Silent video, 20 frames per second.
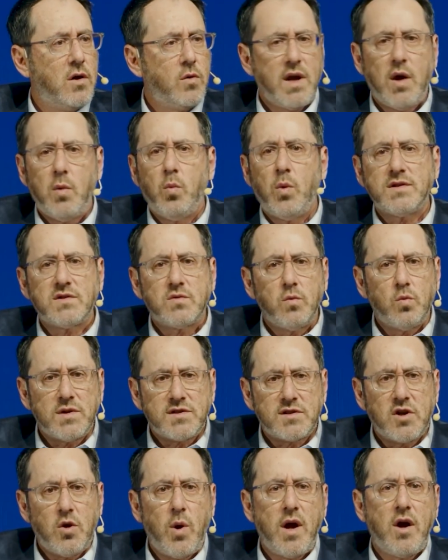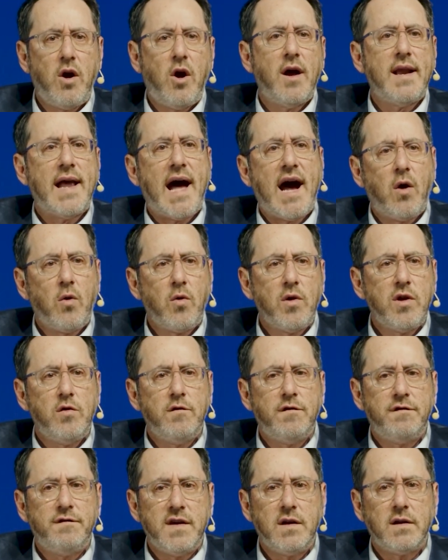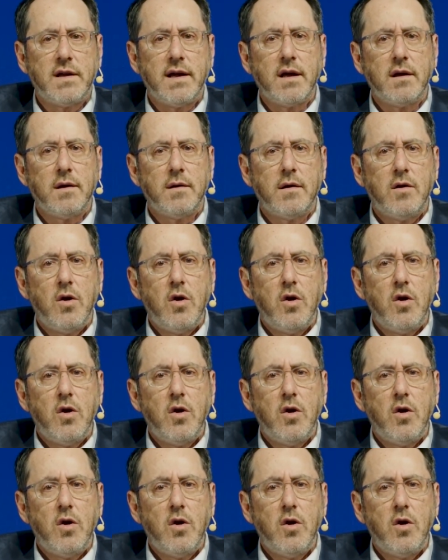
Okay, what's going on? How are you feeling?